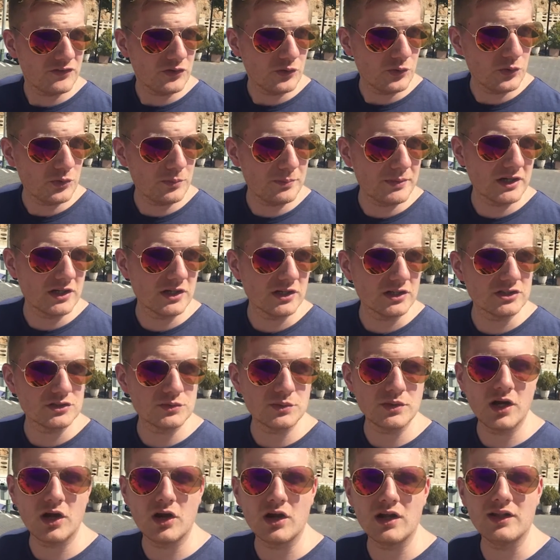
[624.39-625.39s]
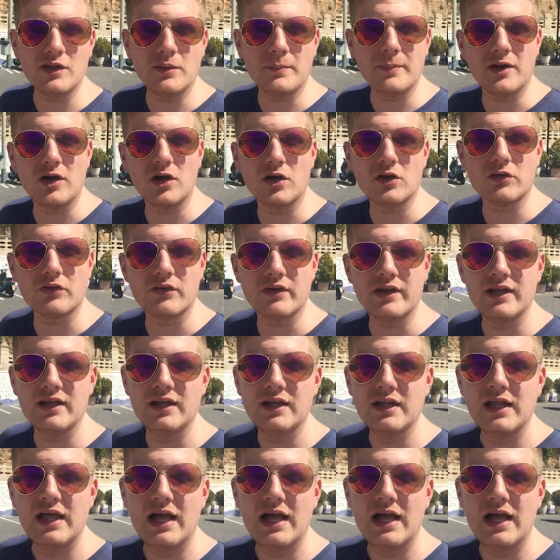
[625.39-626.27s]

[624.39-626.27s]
food because we are a little bit hungry.